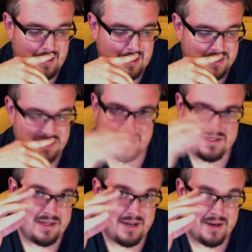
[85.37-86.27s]
She likes
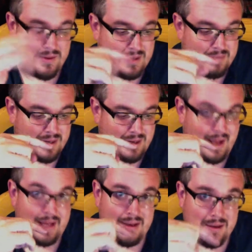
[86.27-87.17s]
to decorate, but
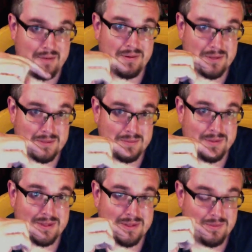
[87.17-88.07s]
I love
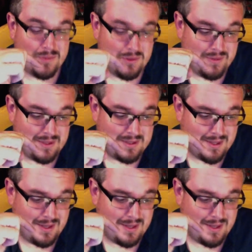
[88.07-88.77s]
Christmas movies.